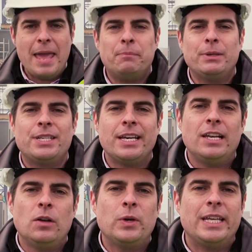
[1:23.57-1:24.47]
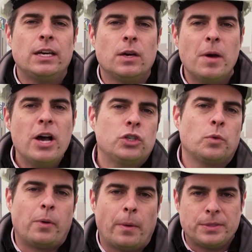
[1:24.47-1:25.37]
In particular within
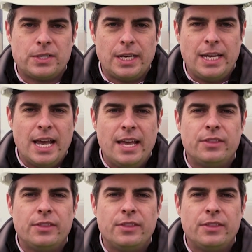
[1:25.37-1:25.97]
commercial property,